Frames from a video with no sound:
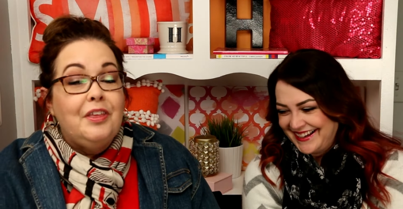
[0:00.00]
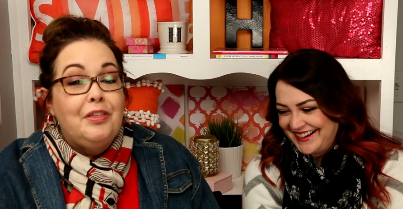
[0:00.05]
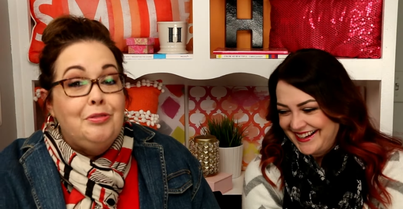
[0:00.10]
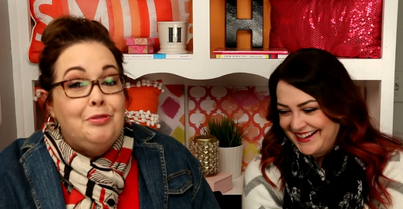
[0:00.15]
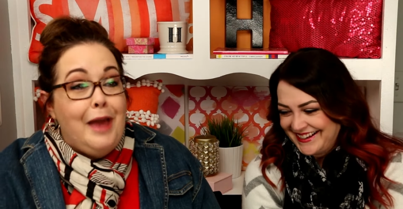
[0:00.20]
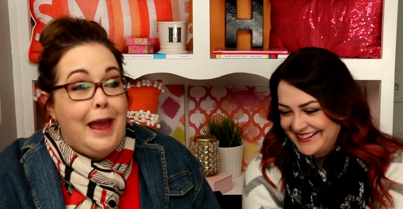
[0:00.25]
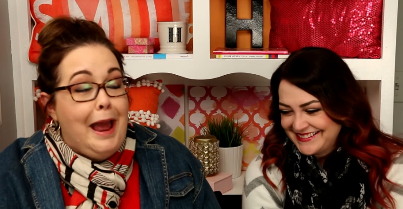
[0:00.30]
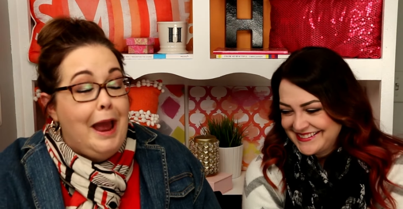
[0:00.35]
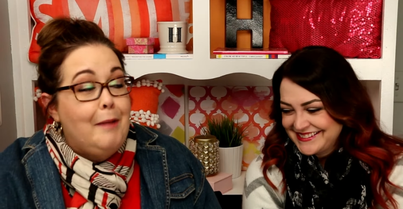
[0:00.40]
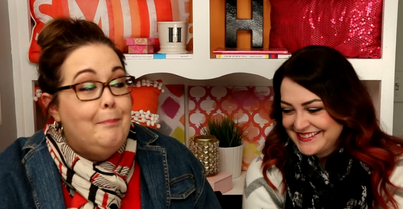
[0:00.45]

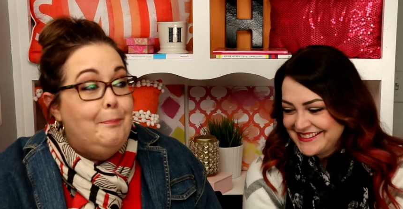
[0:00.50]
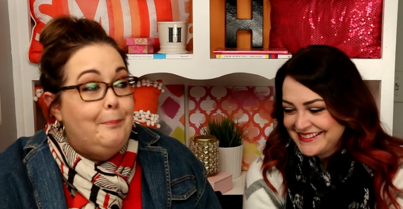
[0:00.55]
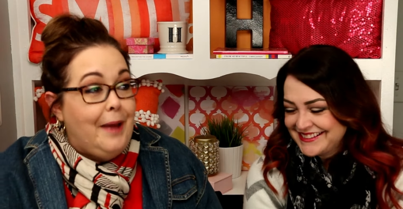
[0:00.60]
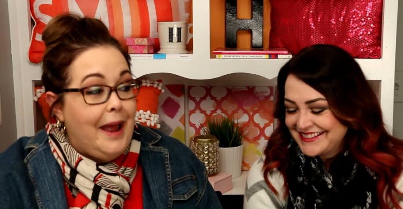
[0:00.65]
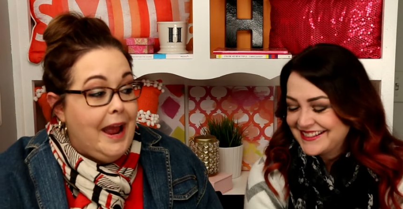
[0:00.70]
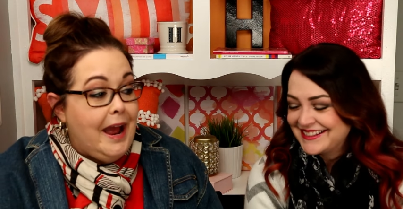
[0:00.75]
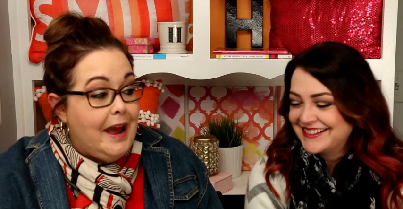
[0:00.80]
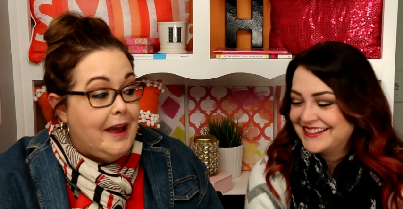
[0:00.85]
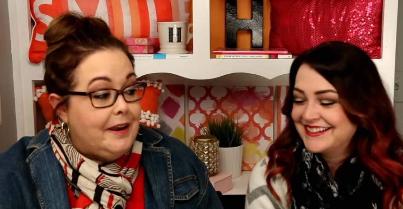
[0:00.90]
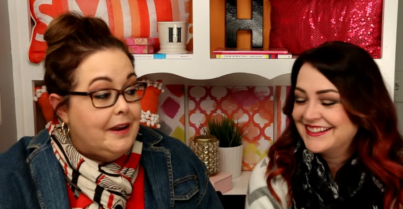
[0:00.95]
Speaker 1: that
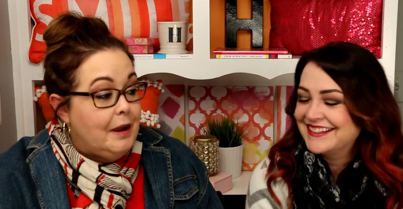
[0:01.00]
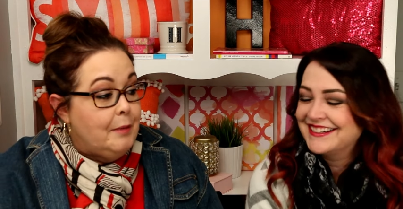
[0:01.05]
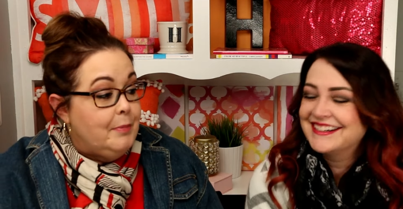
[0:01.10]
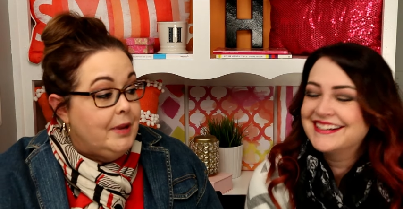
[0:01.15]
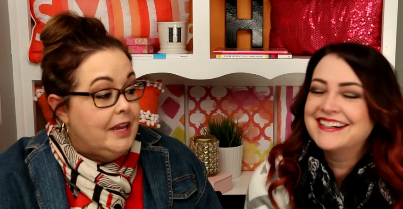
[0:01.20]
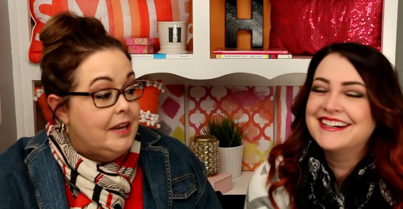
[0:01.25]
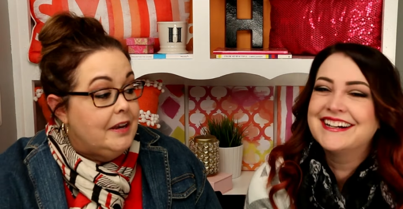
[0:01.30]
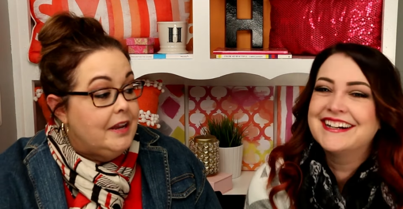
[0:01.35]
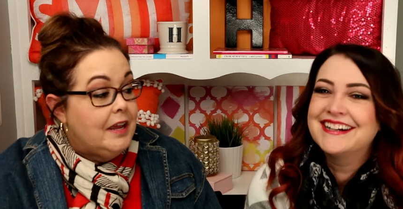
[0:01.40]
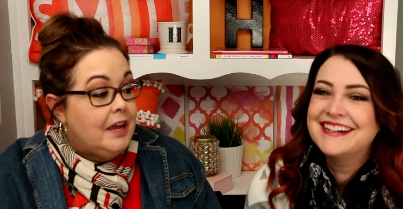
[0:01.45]
bad. I
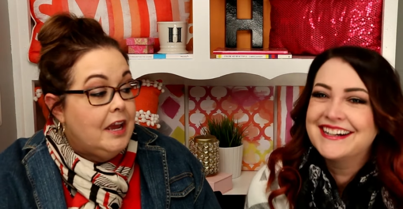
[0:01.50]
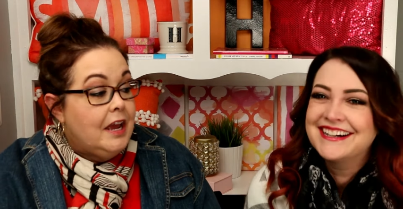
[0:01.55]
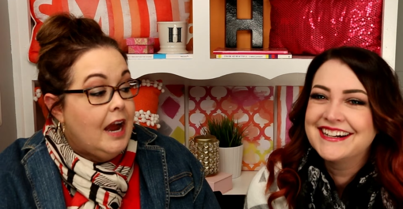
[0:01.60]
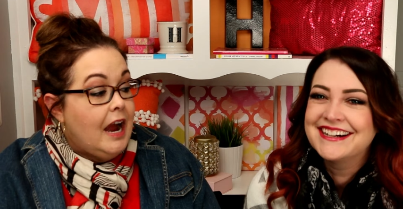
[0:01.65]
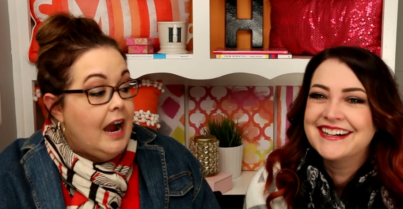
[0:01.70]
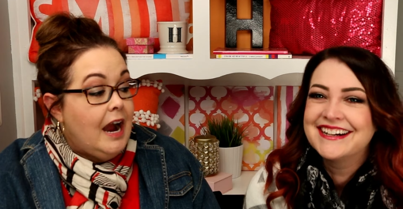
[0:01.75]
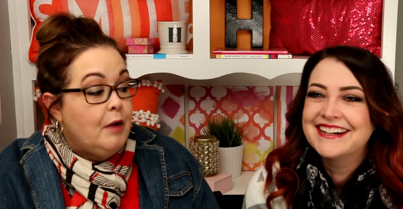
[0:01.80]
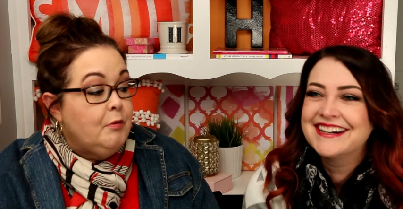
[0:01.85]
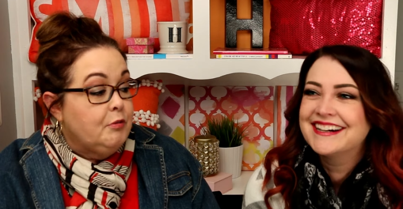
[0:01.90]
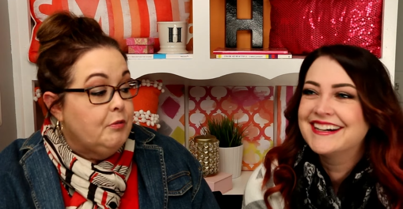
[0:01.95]
mean,
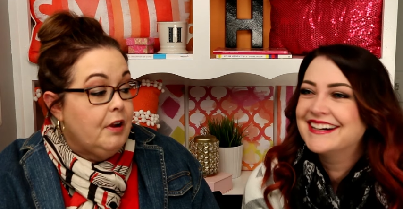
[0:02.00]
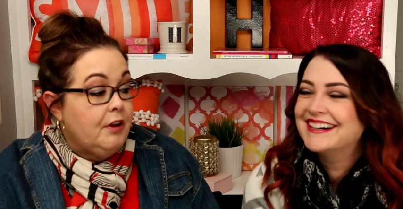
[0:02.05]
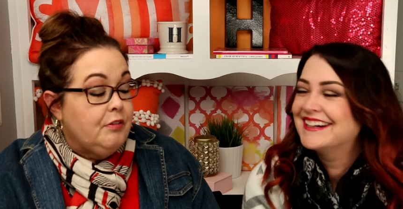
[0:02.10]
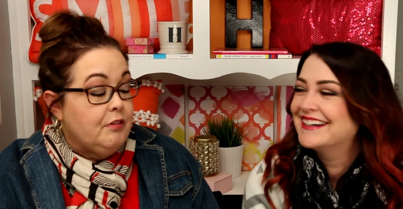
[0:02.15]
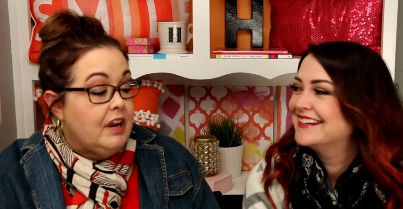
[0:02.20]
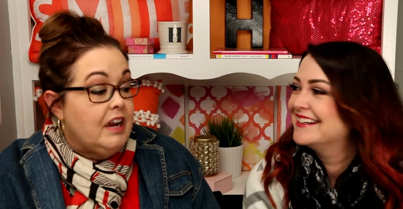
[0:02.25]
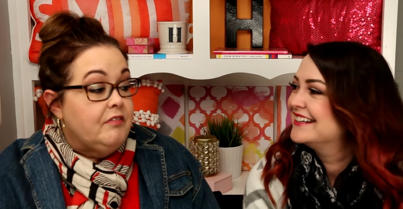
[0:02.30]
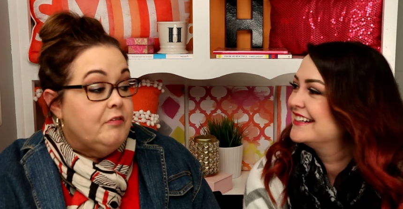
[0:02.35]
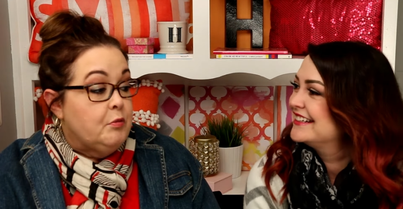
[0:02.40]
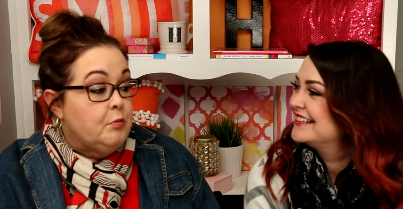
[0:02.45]
I would
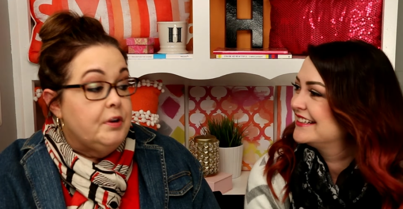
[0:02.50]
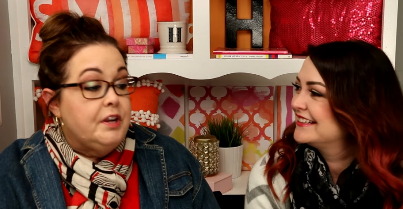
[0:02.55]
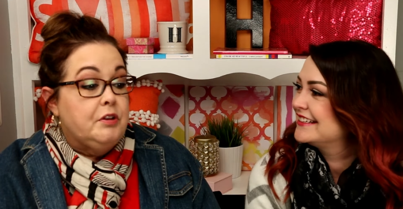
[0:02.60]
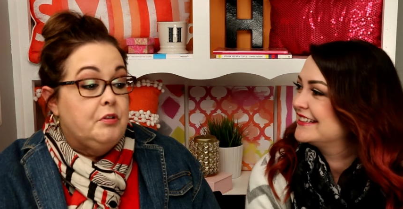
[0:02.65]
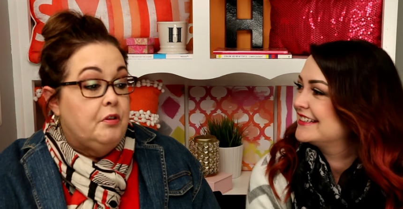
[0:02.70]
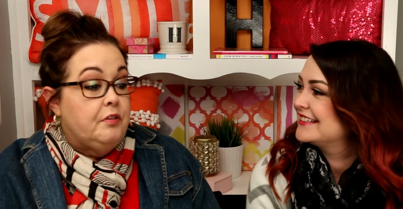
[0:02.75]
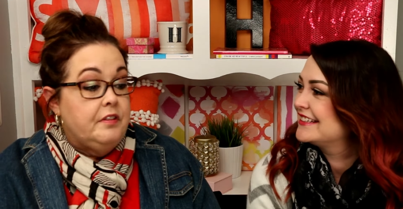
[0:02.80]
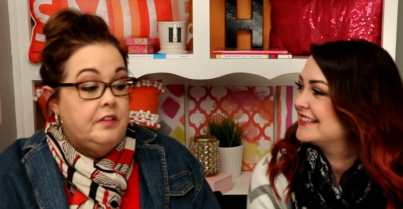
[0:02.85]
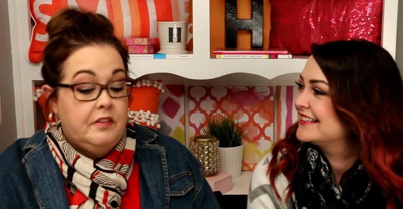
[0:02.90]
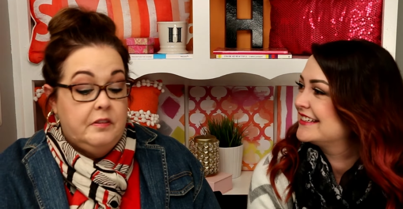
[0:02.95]
rather have a
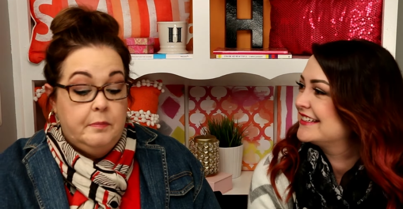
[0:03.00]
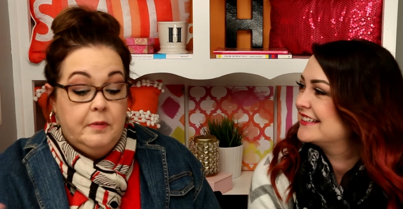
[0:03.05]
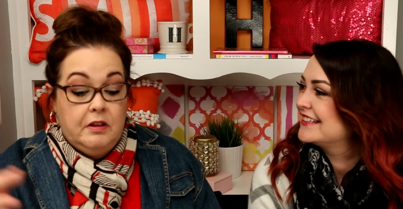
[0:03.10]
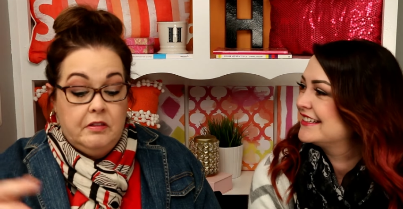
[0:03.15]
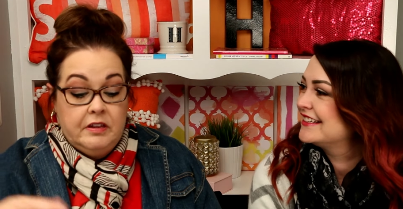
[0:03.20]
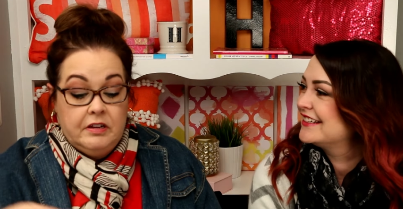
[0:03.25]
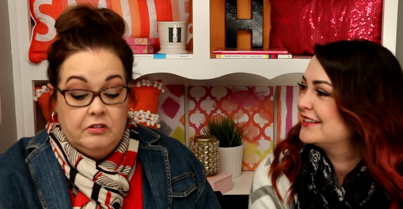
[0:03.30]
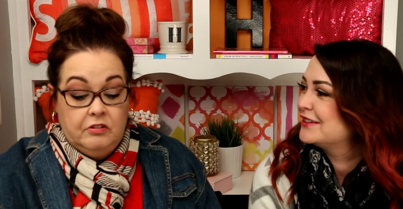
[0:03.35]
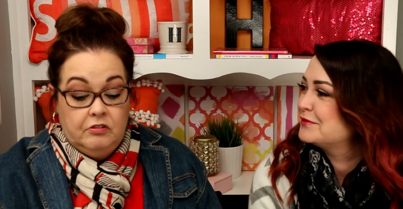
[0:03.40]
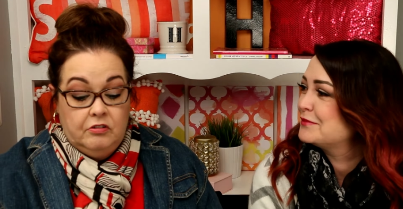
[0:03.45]
wrinkle than smell
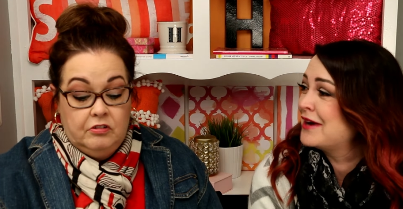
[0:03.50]
that.